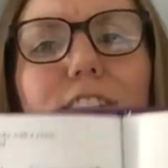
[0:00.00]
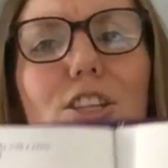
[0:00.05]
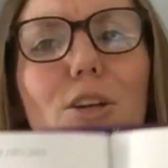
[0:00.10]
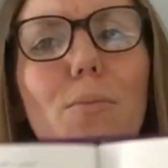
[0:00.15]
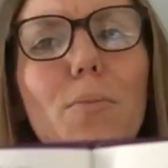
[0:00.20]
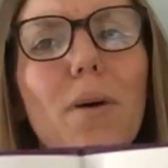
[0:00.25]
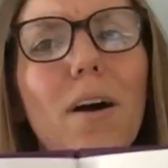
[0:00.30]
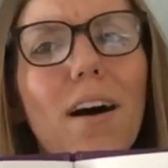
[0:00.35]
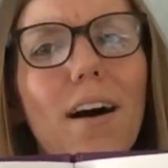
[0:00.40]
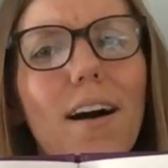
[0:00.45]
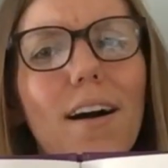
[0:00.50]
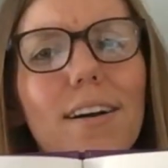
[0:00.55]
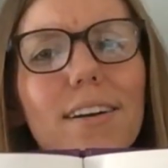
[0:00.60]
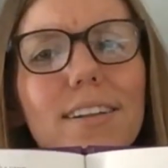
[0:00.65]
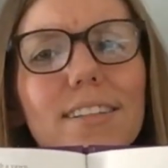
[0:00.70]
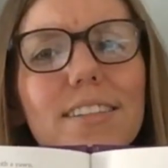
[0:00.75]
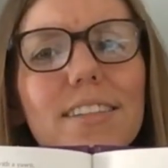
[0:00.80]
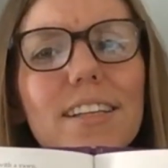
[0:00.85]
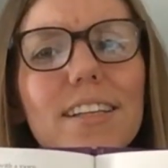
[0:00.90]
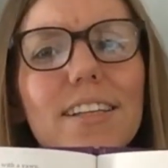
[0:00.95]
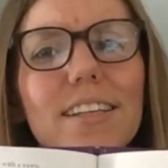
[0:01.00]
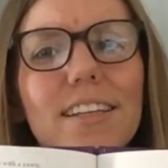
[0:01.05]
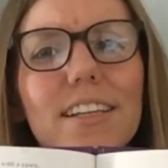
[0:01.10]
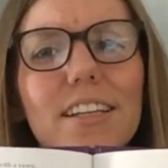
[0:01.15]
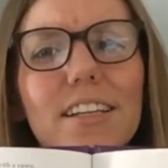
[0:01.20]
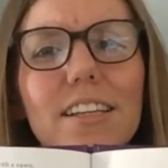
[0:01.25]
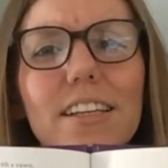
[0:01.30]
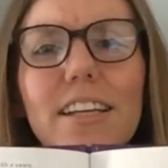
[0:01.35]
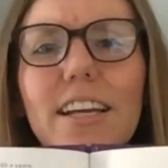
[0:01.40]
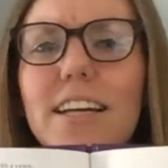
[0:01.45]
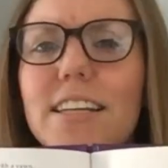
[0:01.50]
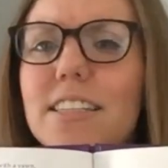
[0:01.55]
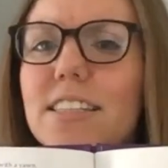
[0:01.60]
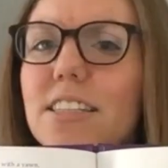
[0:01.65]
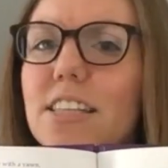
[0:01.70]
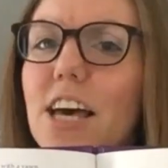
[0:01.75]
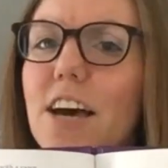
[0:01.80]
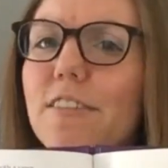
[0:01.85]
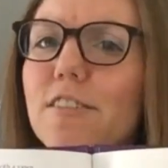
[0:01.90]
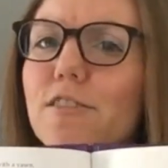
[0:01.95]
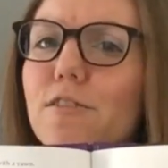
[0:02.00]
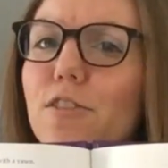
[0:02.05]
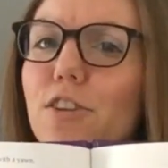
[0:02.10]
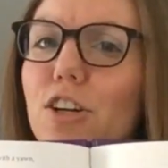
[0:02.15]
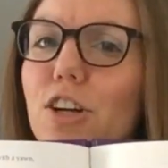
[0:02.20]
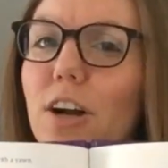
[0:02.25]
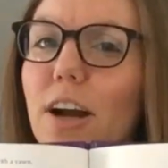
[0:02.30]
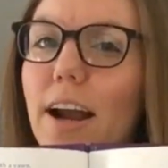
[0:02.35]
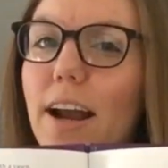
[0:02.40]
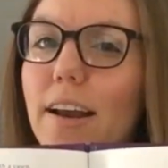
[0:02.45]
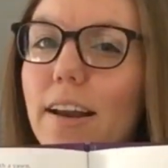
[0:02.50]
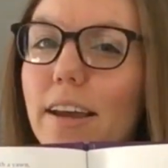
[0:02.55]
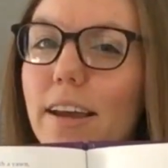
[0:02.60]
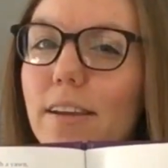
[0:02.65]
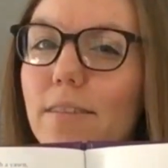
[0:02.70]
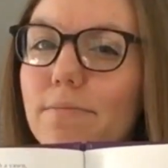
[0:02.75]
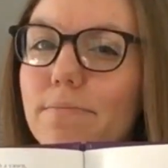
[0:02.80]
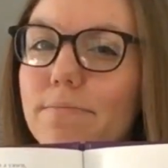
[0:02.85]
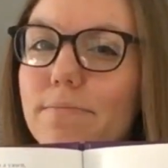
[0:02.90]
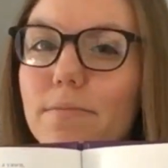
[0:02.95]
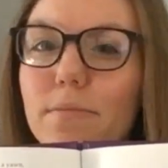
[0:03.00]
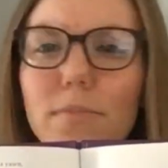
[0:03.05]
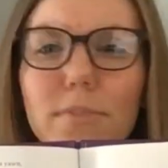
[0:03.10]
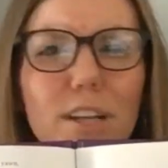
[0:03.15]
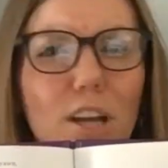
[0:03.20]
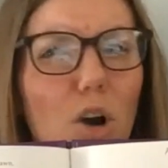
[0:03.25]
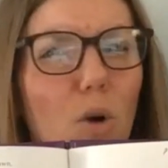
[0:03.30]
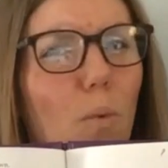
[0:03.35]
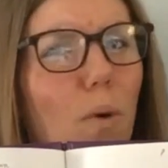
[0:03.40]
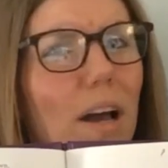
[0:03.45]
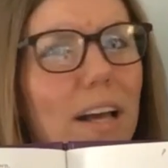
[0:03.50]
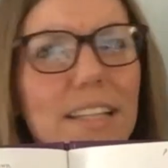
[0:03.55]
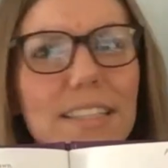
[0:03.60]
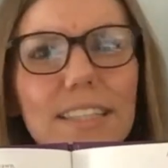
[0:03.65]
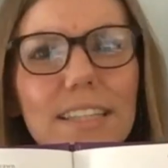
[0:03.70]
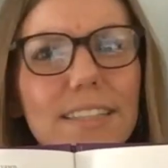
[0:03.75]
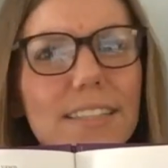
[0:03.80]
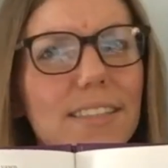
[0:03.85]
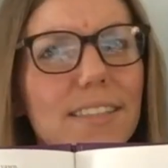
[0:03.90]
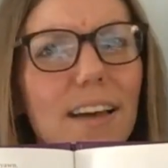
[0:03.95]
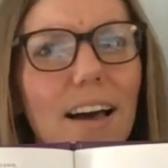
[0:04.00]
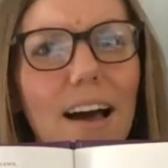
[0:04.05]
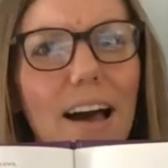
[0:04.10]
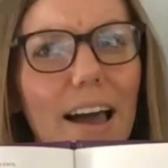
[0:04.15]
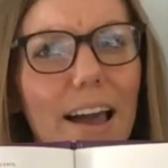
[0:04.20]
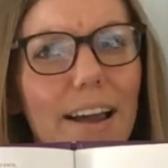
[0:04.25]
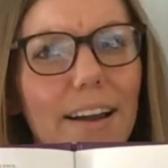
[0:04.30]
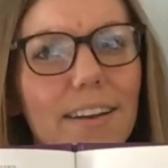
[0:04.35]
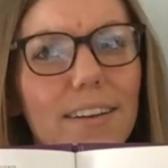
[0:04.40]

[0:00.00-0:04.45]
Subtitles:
the box that Gilly has left for Granny. Now what's inside?